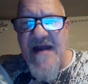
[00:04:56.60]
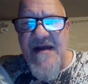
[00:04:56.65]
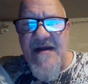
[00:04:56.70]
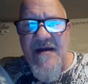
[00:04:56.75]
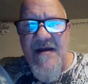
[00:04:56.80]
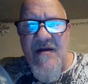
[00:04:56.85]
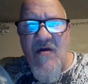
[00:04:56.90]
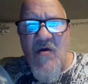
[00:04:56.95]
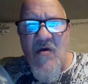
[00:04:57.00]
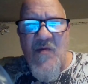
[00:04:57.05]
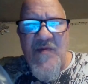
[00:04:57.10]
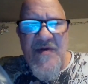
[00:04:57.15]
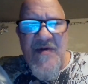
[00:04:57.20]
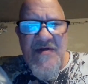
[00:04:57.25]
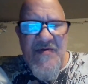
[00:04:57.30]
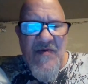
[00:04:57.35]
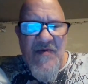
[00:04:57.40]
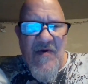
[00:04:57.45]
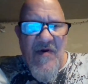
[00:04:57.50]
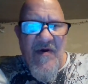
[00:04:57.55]
an open
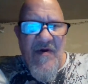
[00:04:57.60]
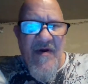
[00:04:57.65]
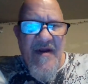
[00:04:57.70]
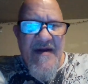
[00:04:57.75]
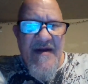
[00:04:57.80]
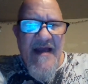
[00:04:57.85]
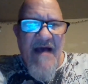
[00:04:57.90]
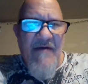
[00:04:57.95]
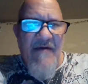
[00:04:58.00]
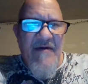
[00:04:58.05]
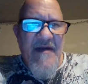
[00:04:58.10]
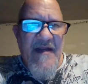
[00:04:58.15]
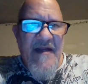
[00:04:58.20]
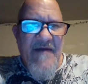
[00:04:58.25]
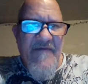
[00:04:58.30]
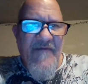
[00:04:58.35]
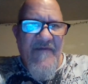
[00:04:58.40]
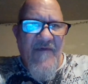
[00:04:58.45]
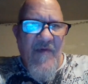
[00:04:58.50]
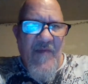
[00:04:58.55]
door, an
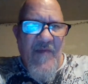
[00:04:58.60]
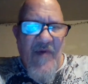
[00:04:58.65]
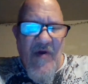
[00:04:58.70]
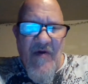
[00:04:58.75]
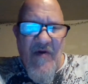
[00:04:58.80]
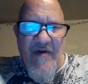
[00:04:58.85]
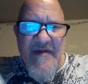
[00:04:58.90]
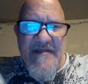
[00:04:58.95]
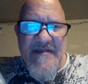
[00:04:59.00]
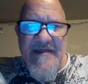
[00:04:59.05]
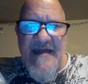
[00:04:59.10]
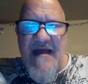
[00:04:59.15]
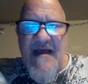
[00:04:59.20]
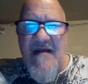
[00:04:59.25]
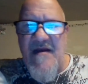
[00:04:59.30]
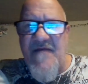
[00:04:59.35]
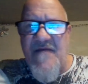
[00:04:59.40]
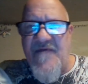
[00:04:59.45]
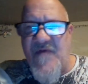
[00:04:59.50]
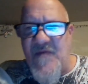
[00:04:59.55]
outlet for poets, an
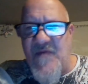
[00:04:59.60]
outlet for